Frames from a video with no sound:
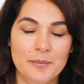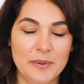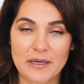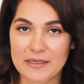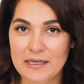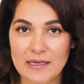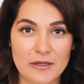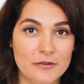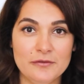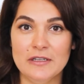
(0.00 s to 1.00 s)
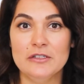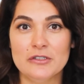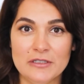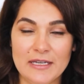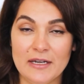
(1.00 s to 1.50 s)
body hair,
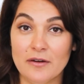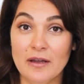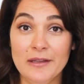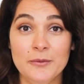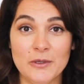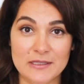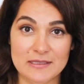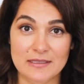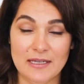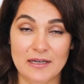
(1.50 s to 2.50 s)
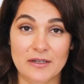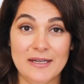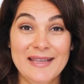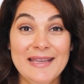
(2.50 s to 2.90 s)
facial hair, unwanted hair.